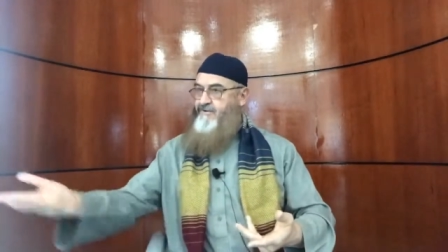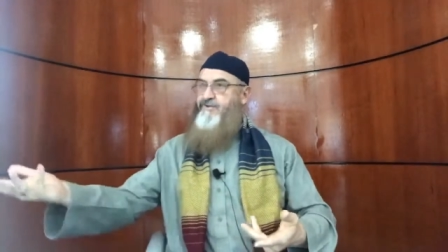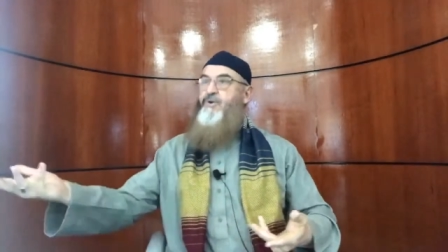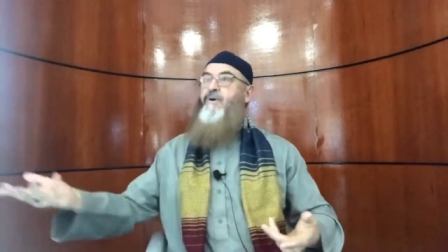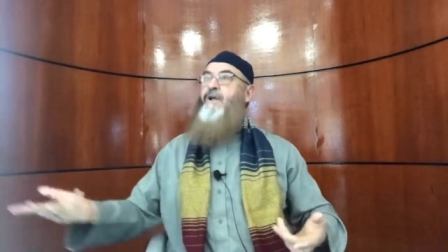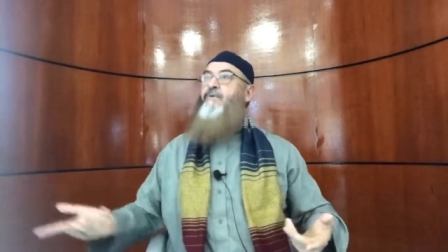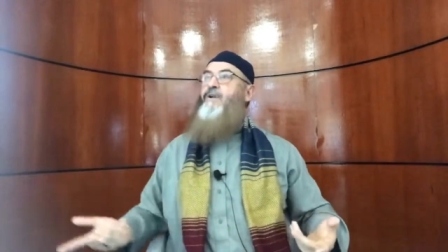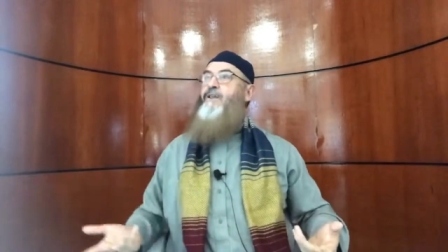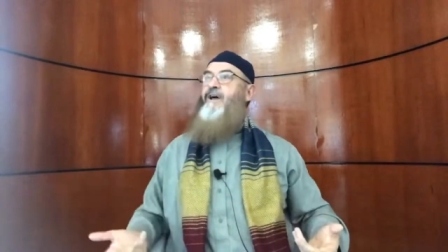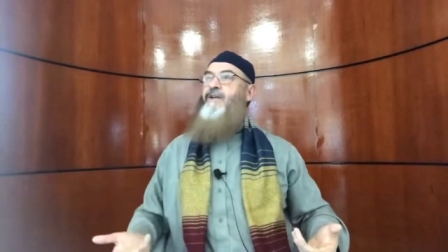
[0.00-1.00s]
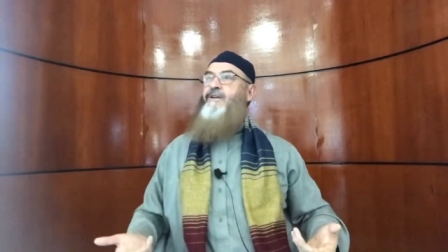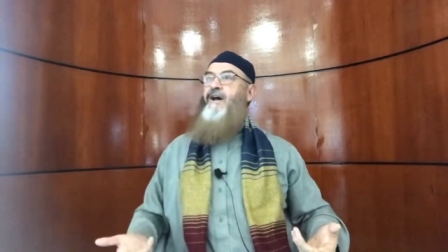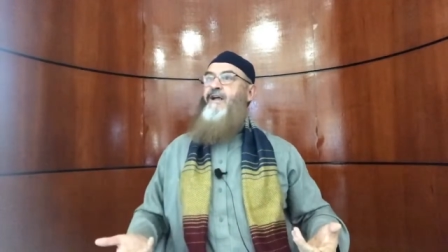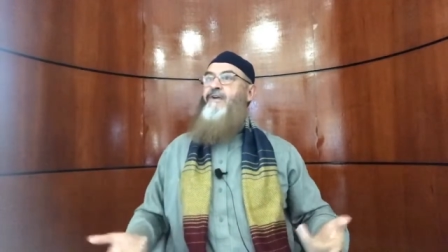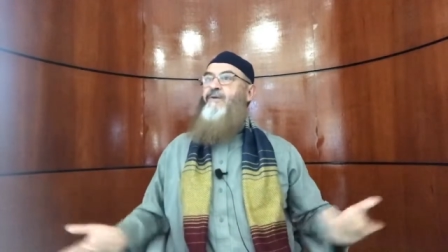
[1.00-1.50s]
So he will not
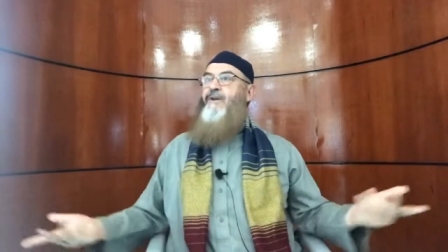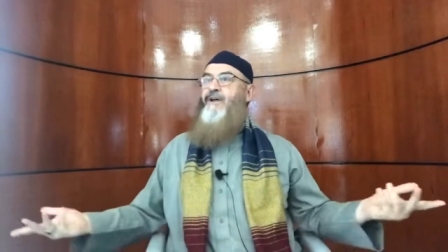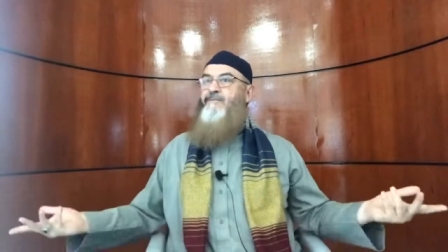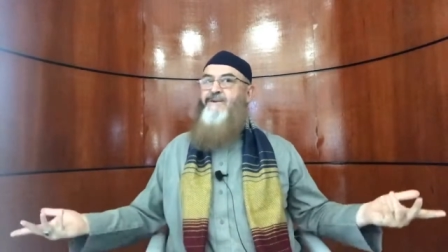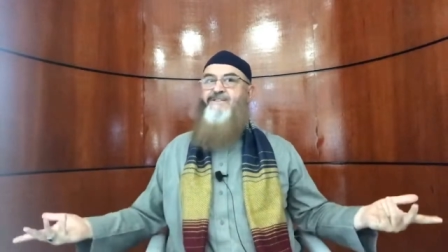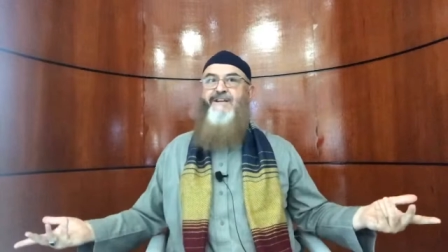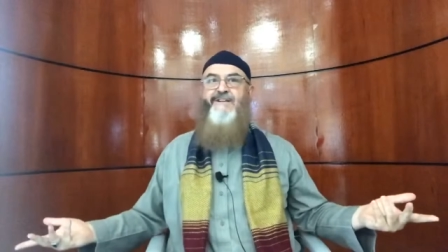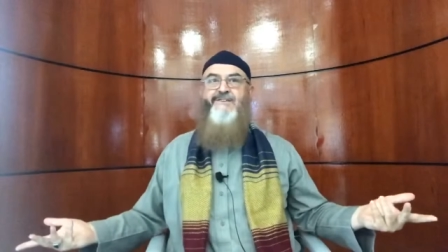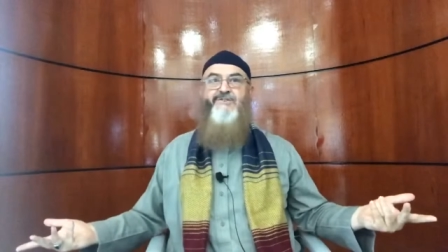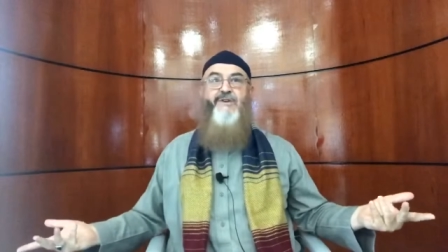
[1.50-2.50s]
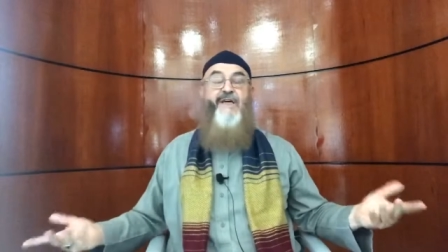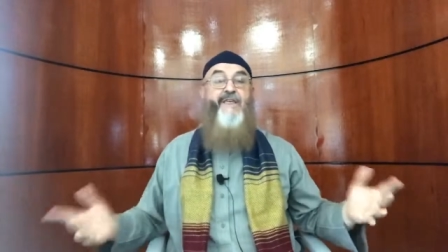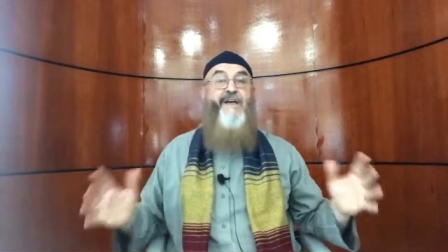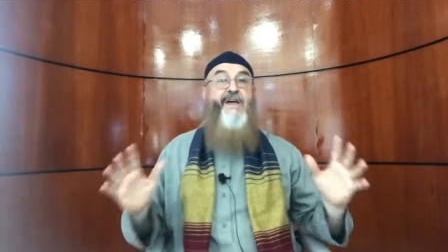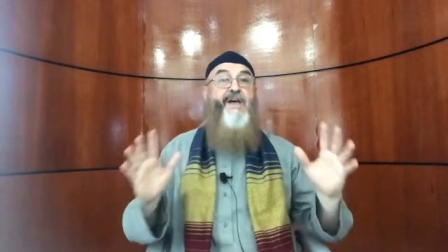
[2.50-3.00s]
die. He will not be sentenced to death.
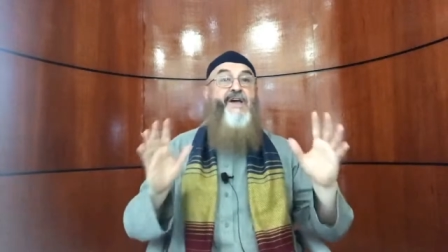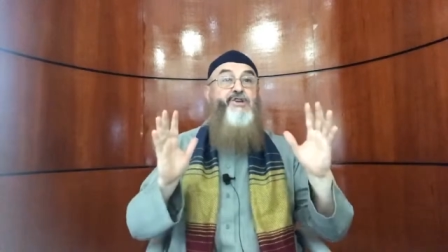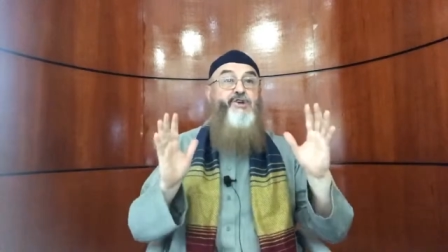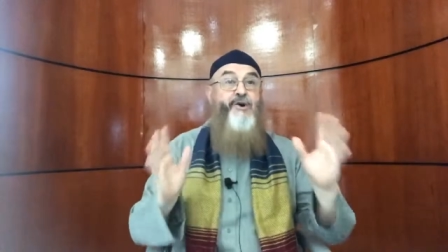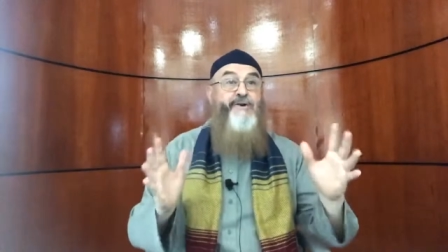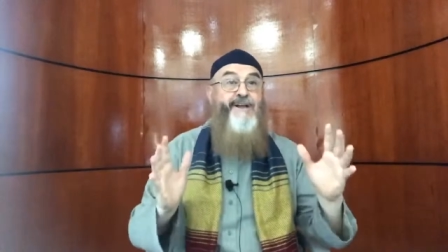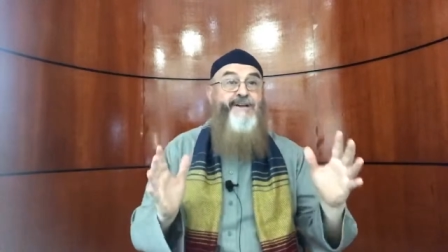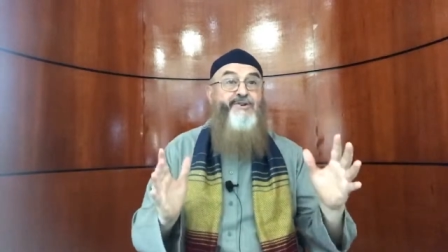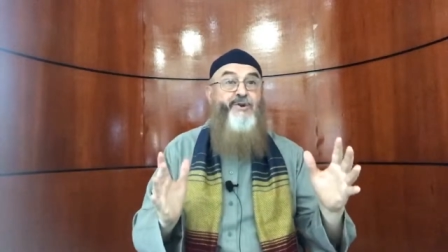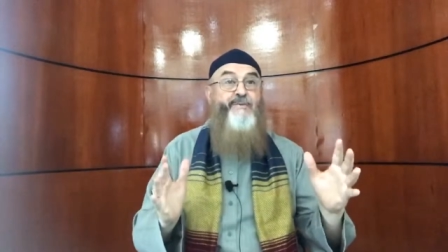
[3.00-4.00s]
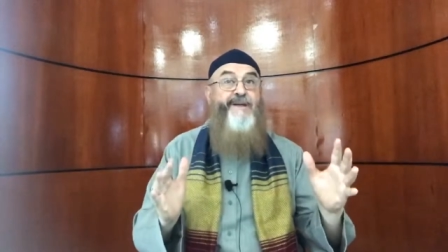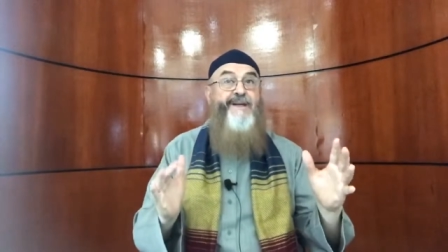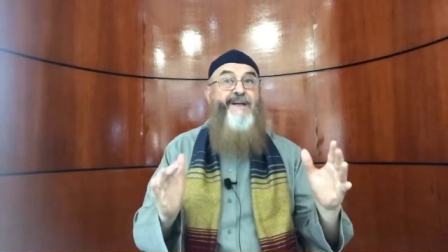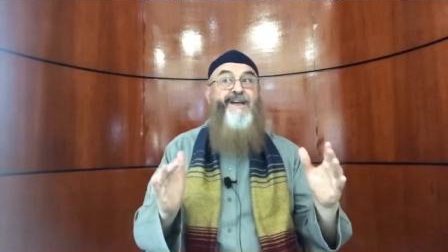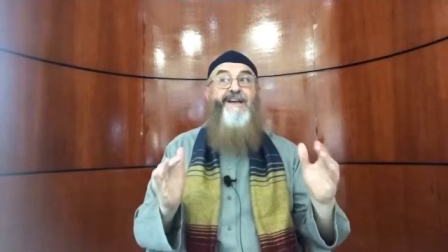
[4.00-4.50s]
You need to
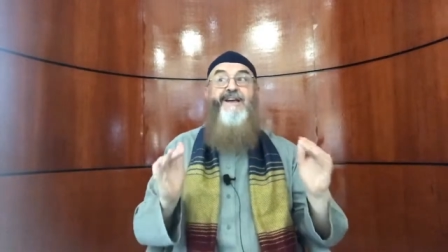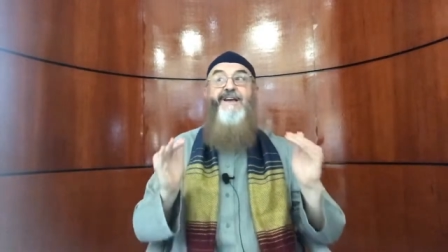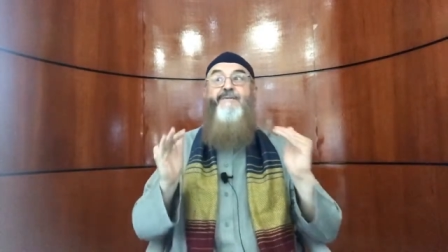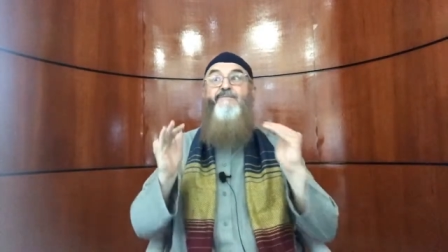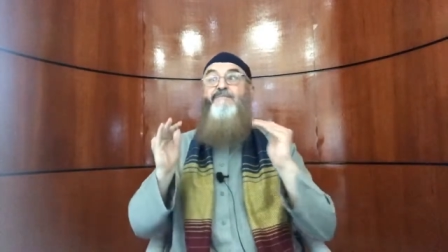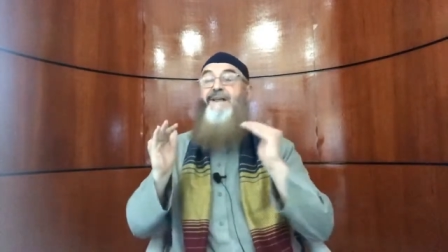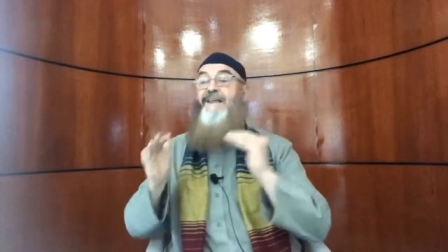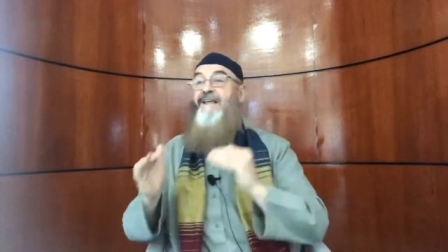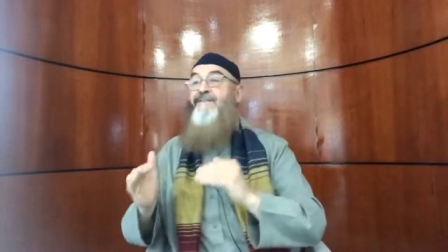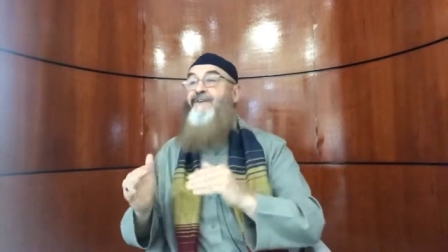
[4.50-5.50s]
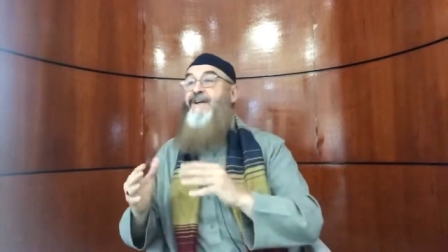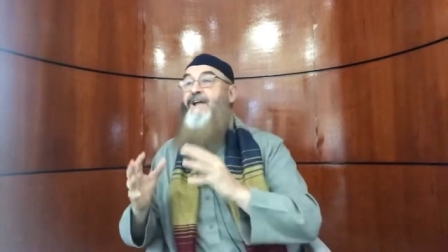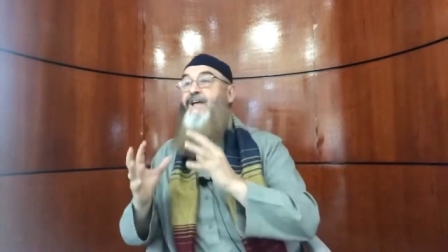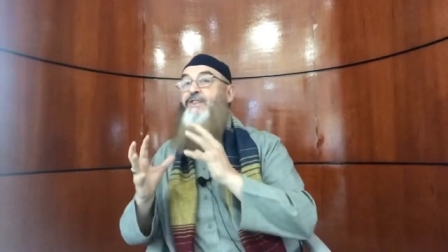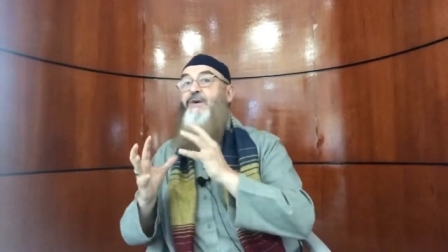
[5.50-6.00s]
be believing
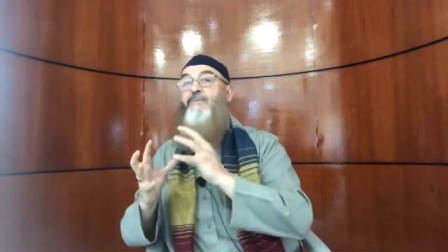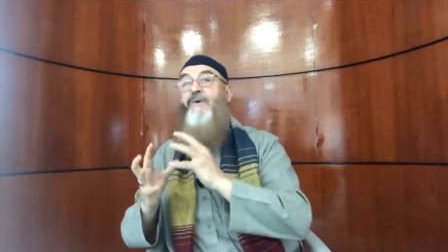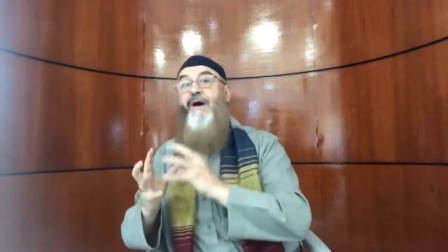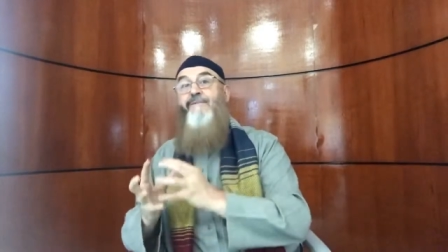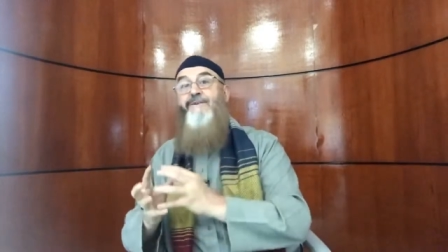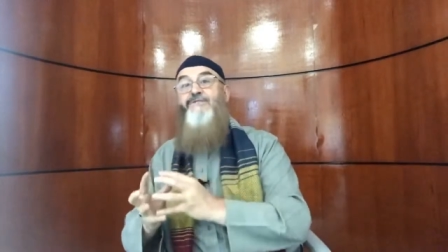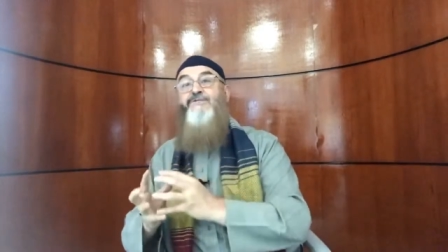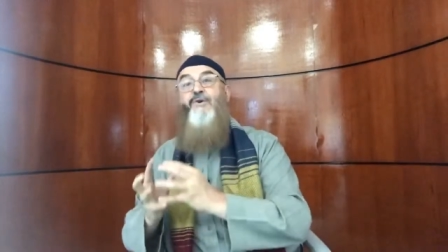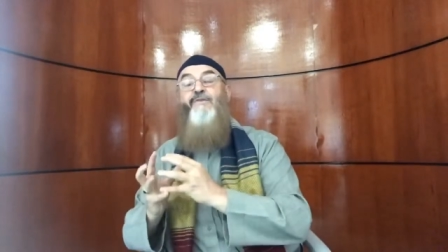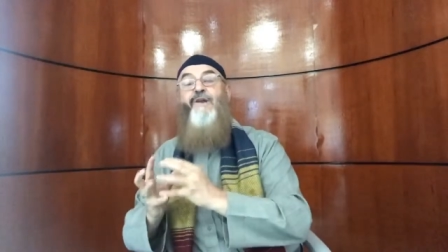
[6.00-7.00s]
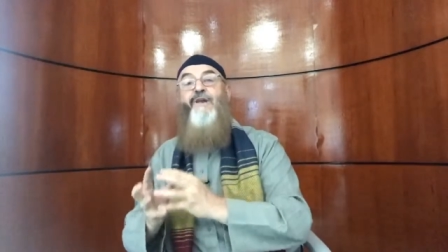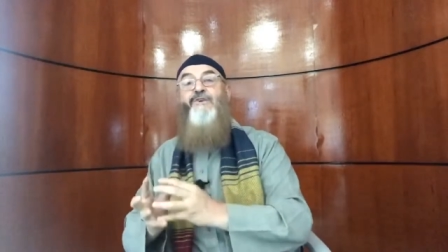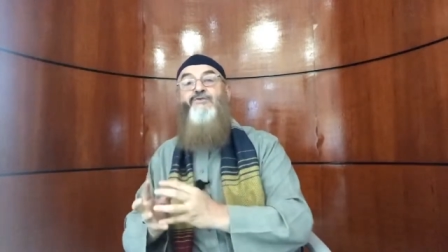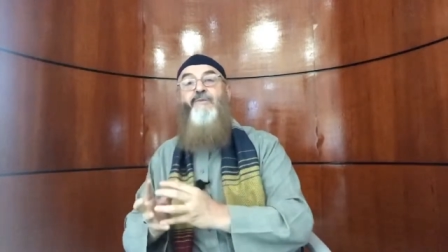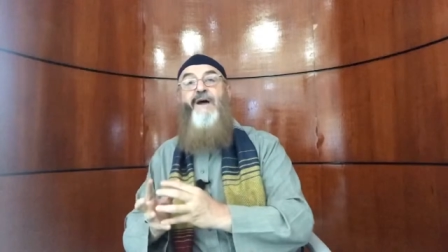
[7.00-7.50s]
in the promise of Allah
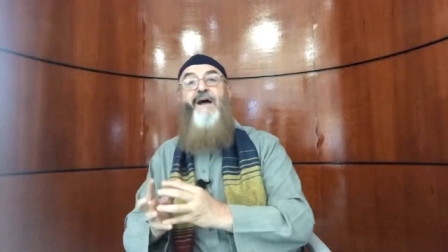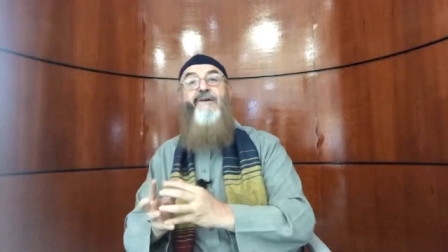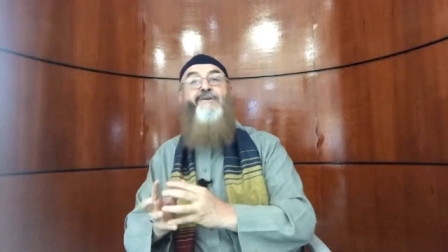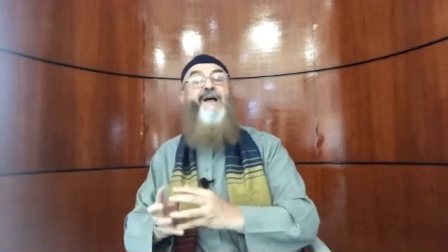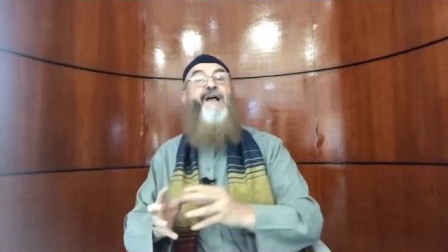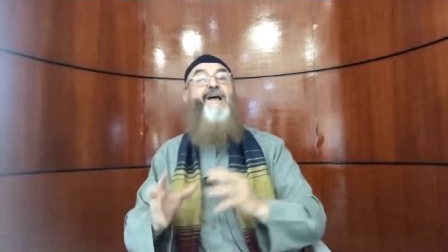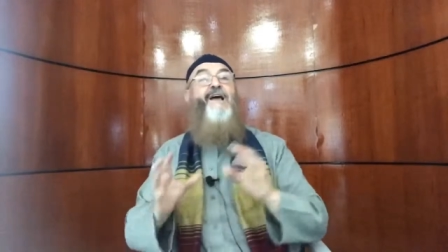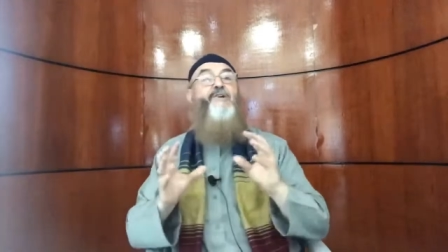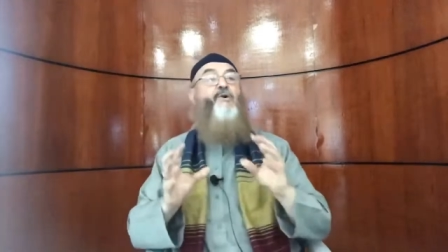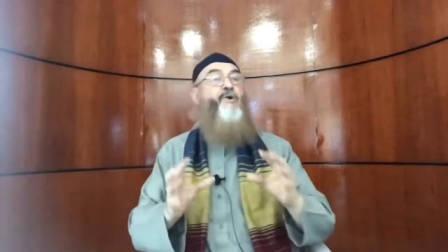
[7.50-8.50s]
subhanahu wa ta'ala and